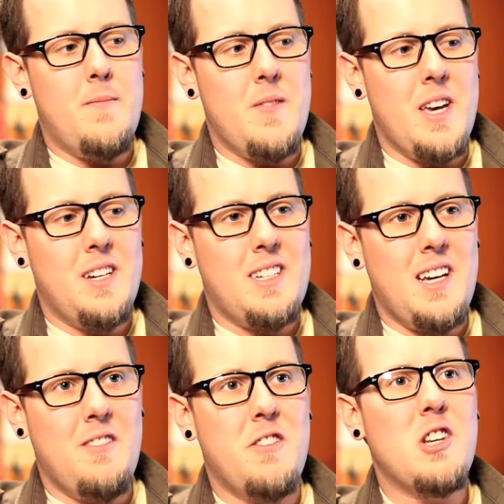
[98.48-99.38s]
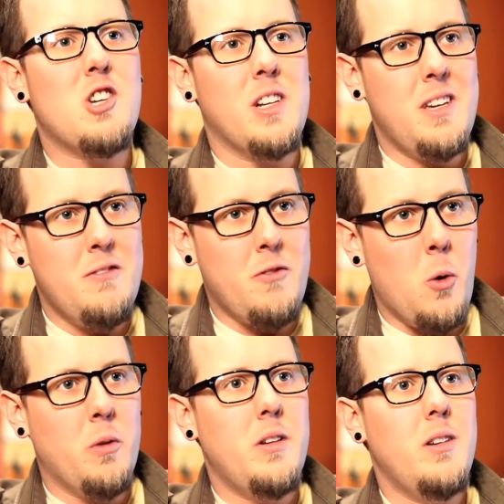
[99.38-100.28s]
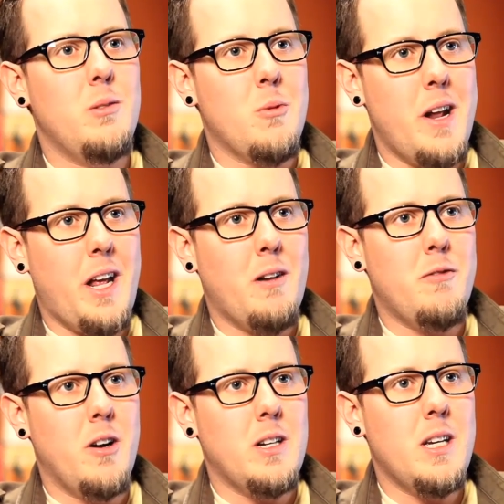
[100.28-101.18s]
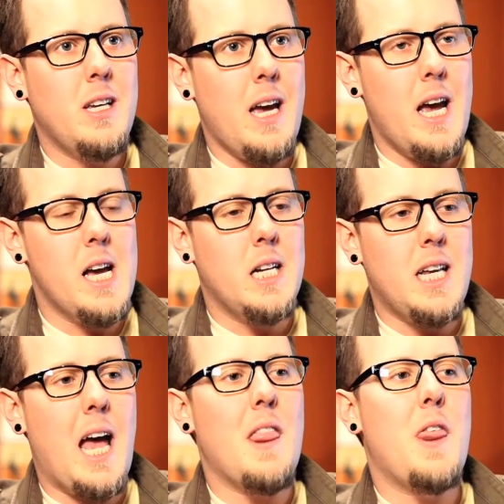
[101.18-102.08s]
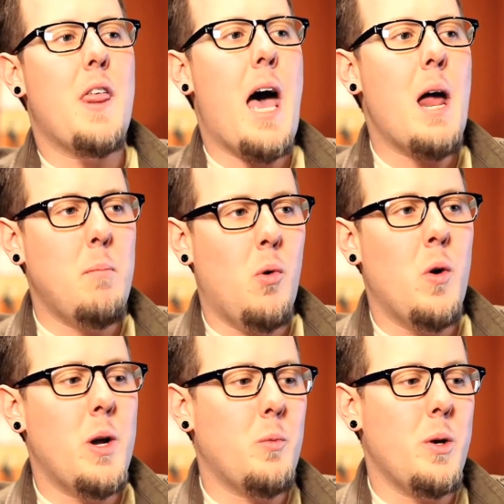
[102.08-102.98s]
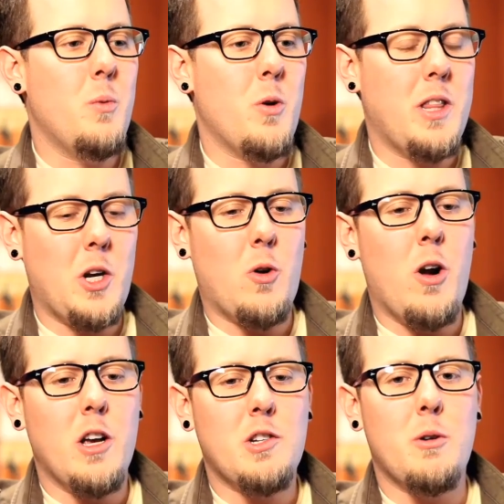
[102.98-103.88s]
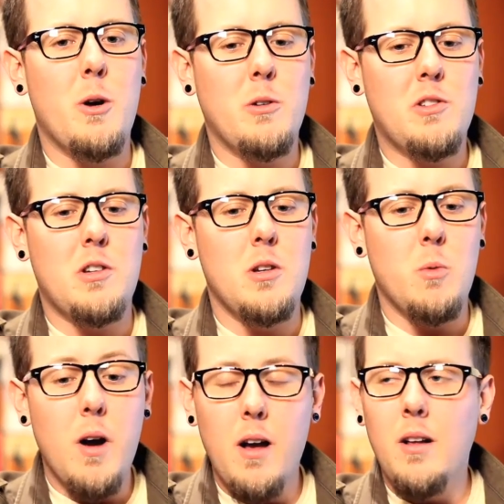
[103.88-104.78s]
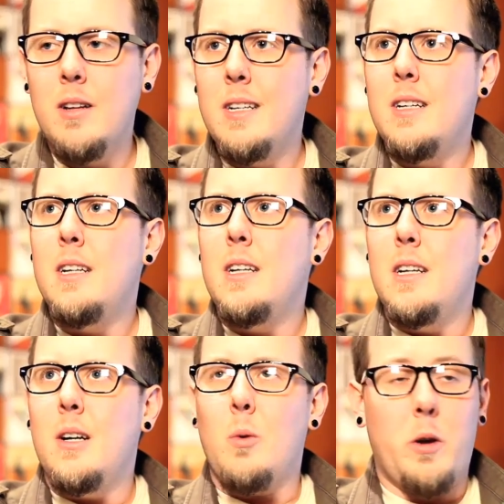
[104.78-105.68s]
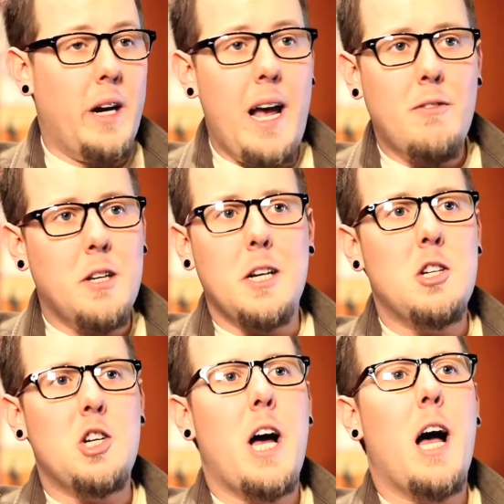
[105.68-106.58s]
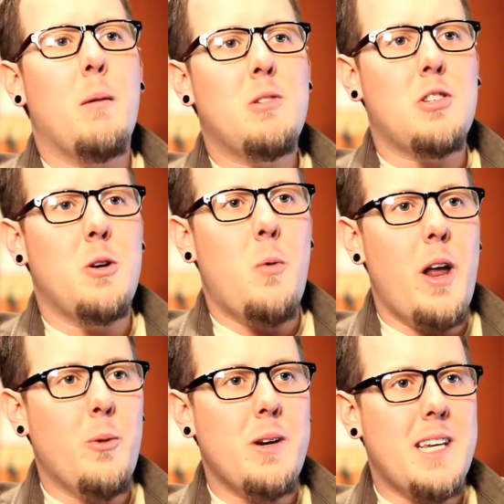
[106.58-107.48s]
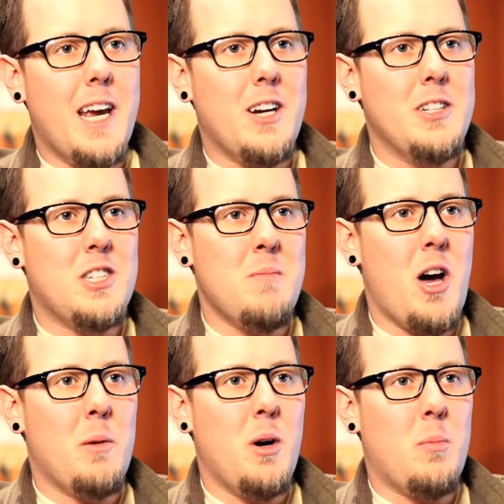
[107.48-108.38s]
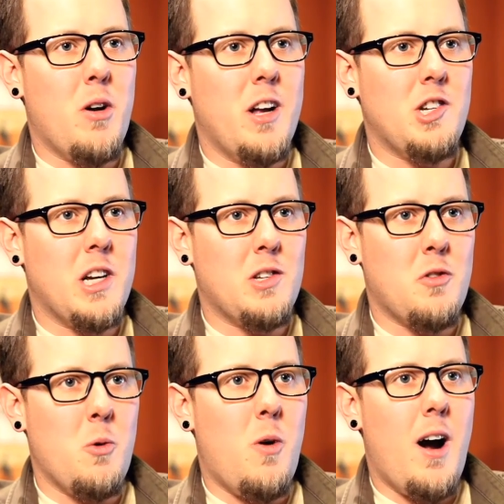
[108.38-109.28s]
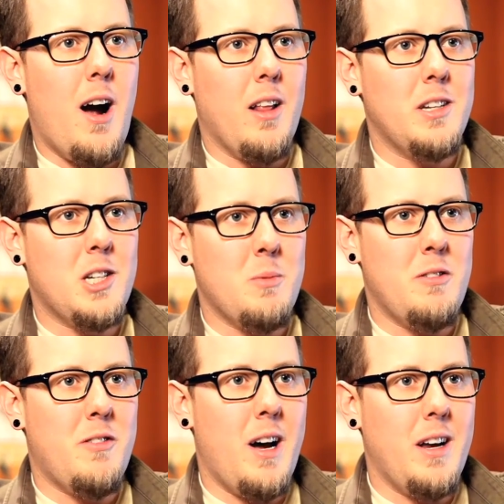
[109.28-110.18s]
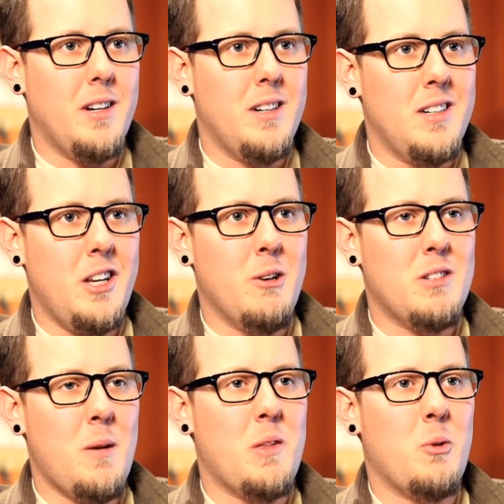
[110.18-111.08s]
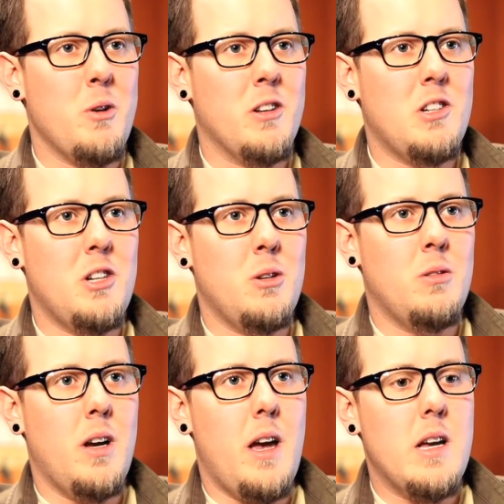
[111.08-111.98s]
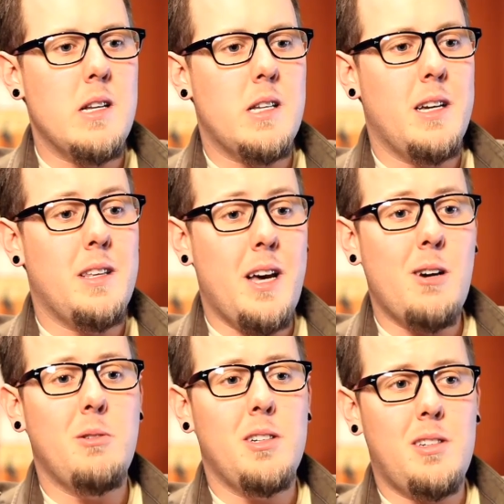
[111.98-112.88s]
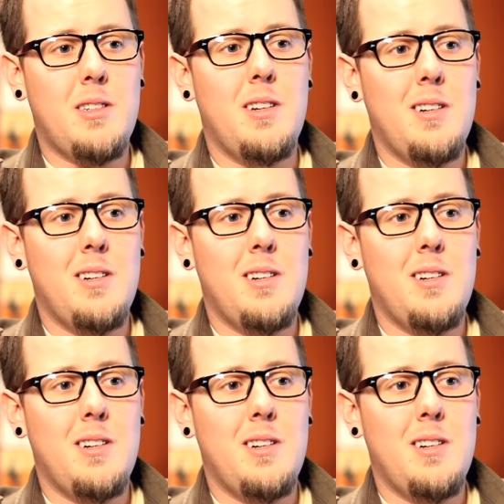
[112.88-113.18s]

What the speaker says: it eventually folded and ran out of funding. And at that point, we were at the crossroads to, well, we're going to have to get a job, so why don't we take on some Otterball projects for a while until we find something real to do. And that was